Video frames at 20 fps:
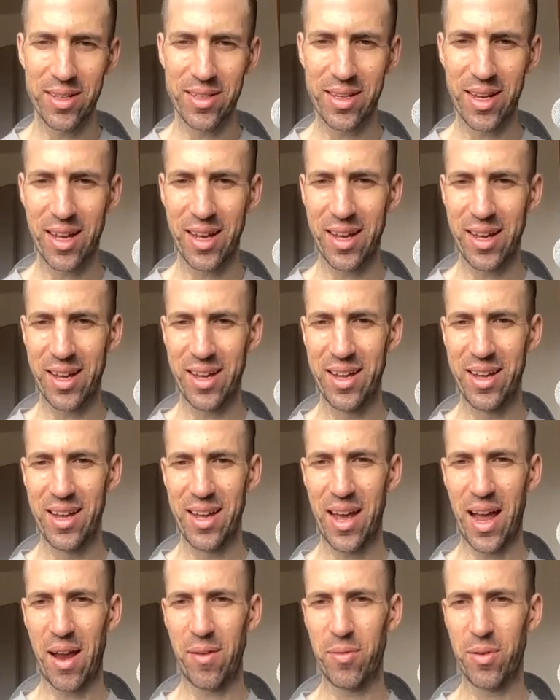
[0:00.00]
Uh,
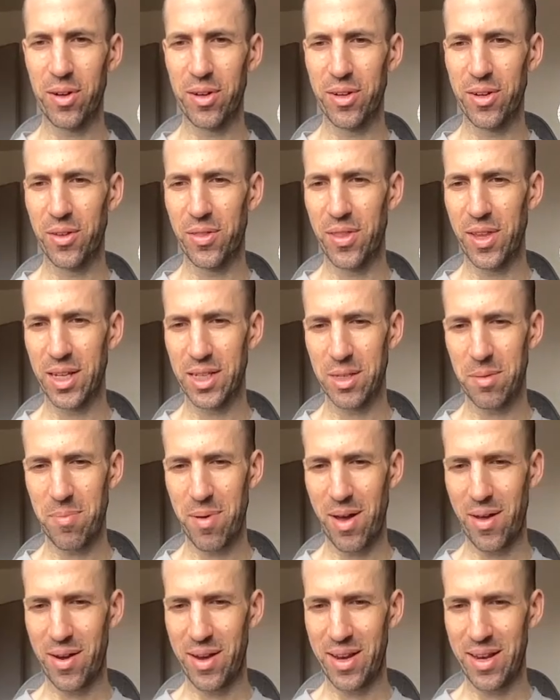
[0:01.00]
I've heard good things
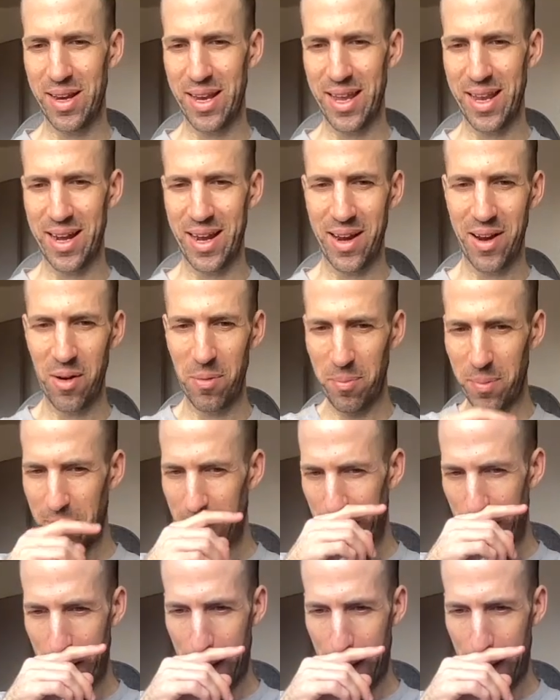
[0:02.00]
about it, and I hope it,